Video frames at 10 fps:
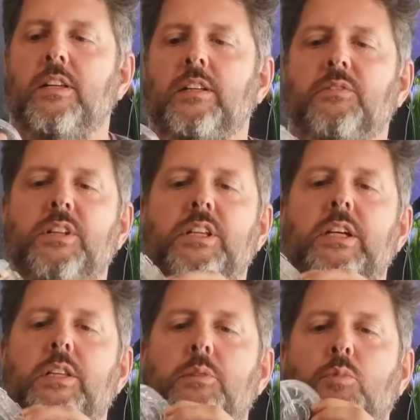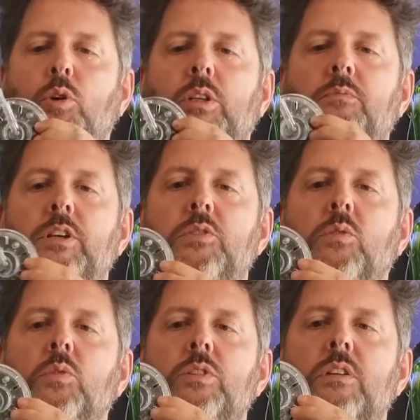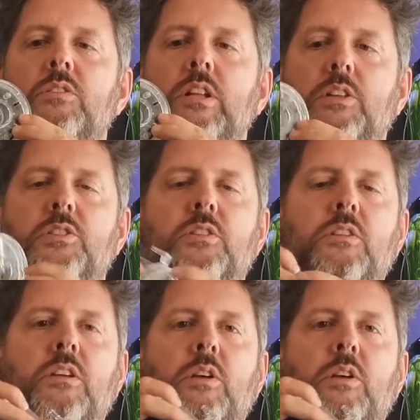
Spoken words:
and then here at the bottom there's also slits